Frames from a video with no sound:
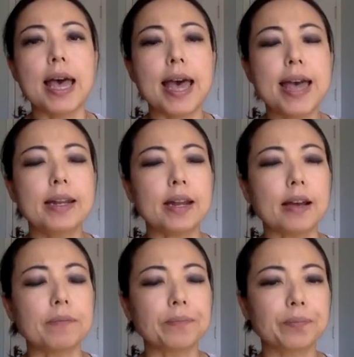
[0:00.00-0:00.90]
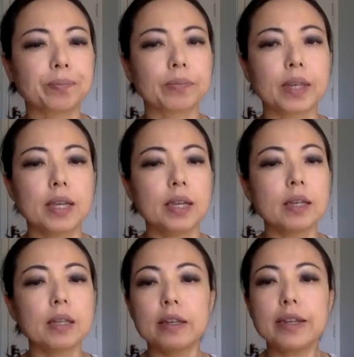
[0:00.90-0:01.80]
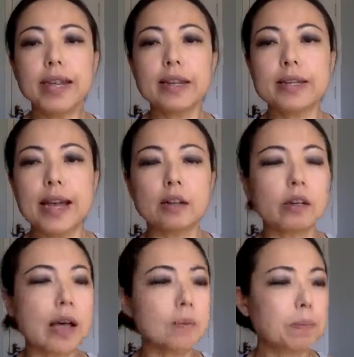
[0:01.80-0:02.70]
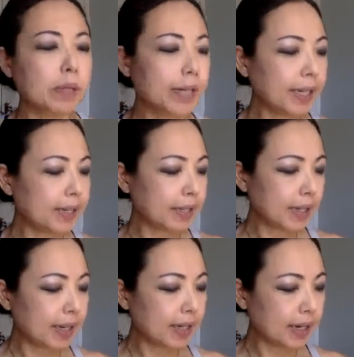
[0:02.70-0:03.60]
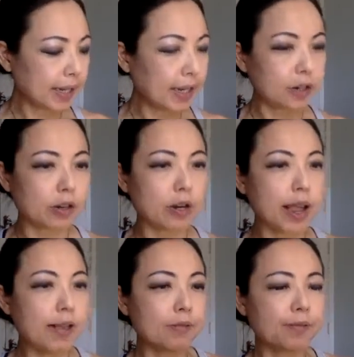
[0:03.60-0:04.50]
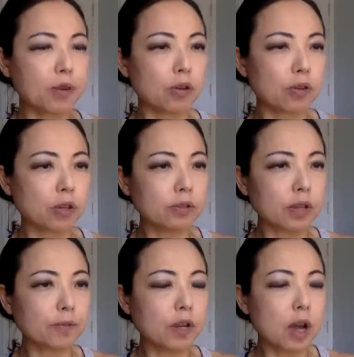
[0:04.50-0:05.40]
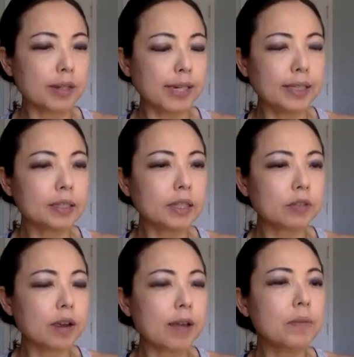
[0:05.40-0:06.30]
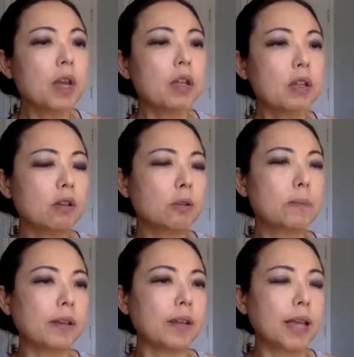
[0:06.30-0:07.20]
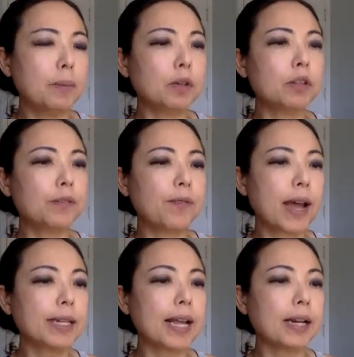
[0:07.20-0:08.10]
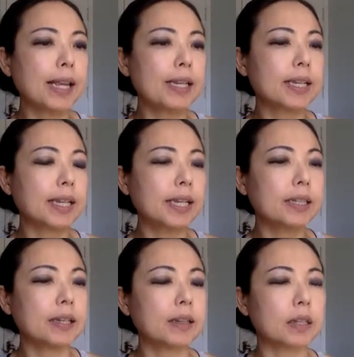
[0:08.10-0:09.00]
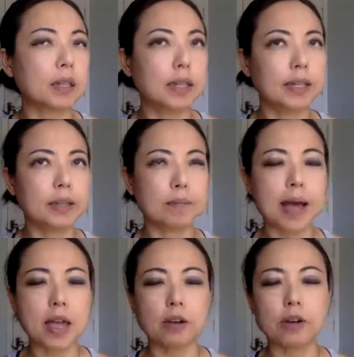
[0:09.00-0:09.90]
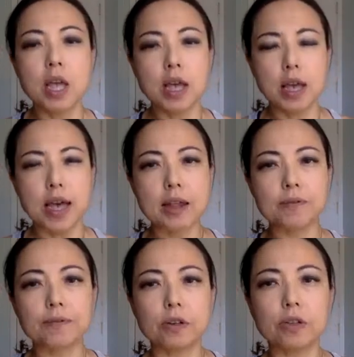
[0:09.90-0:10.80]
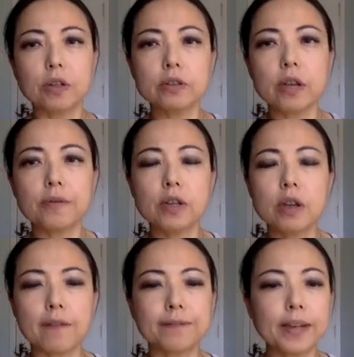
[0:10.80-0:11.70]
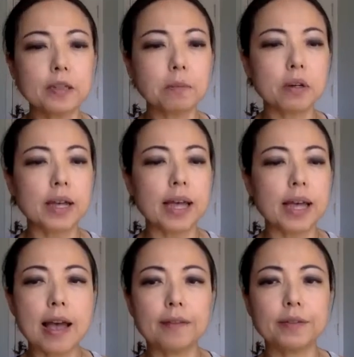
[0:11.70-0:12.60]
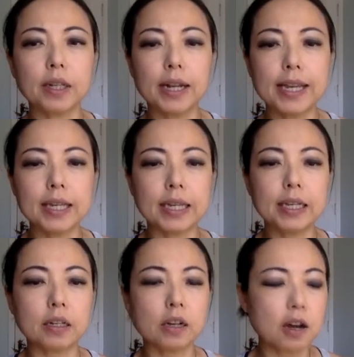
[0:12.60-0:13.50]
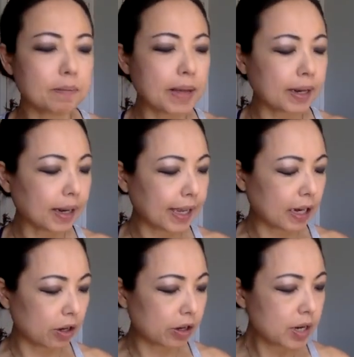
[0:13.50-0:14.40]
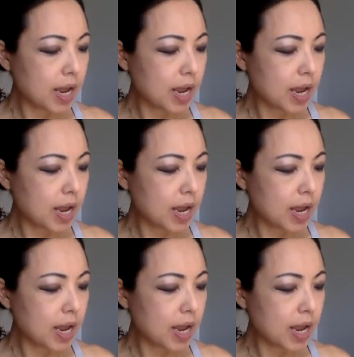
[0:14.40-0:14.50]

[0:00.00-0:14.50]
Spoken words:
And you can download. I'll put it in the link later. And for those of you on Instagram, you'll be able to find that link in the bio. And for those of you on Facebook, I'll have the link in the comment later.